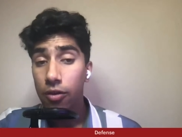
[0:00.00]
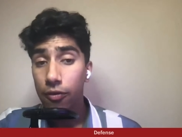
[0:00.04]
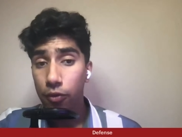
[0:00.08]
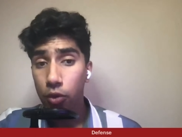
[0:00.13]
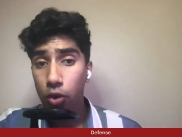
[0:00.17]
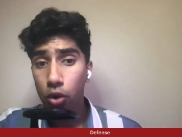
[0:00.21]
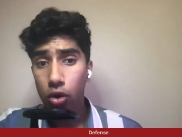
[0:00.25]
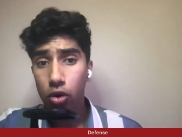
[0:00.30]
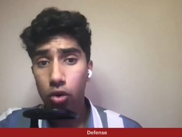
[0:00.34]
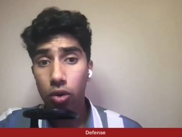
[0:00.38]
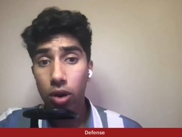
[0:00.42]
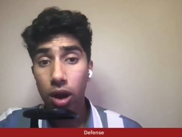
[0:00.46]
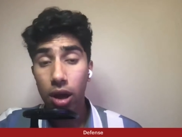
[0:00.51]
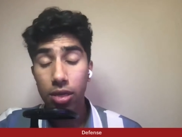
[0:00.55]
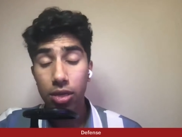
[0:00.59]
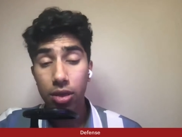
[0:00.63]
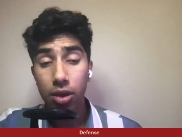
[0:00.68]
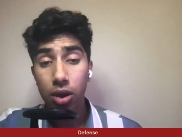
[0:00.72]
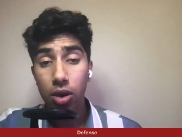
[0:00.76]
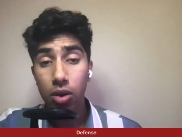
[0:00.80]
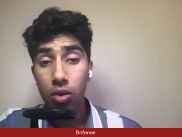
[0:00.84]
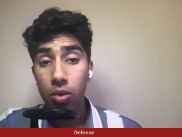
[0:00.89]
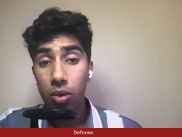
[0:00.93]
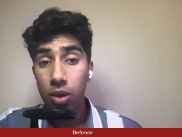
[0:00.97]
Forkrun,
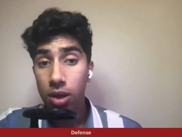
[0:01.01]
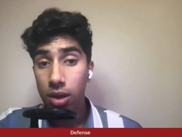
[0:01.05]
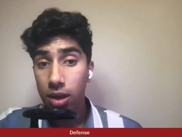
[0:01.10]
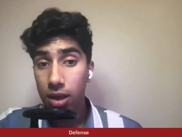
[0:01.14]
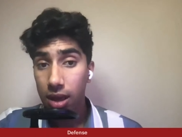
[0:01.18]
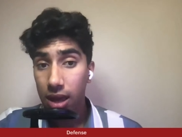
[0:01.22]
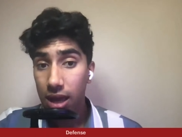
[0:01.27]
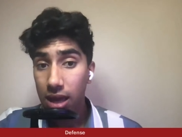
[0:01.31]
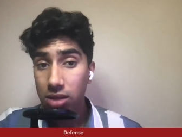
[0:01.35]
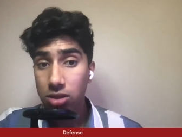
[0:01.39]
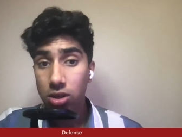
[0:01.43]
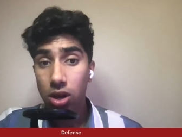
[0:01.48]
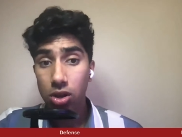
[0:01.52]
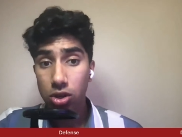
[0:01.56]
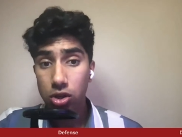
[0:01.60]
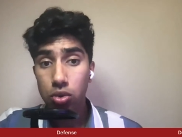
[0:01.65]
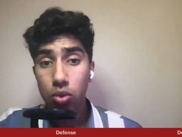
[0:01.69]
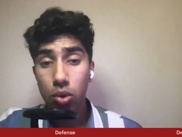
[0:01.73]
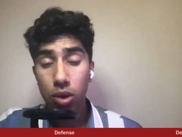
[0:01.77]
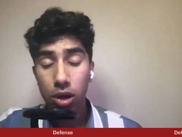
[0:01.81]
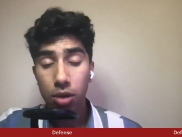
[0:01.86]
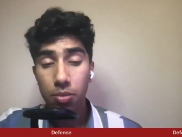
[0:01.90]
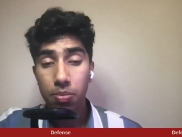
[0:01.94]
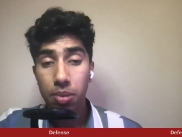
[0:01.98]
though, he's
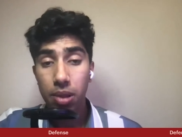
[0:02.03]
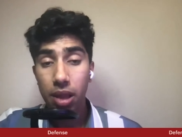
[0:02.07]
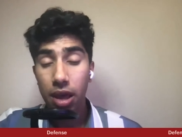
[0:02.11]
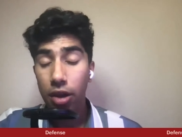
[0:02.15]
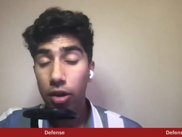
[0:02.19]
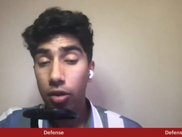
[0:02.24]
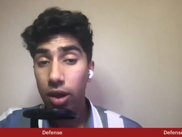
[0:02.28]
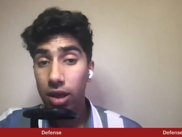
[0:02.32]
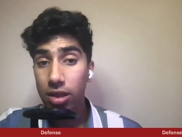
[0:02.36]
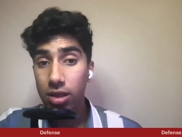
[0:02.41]
also a good player.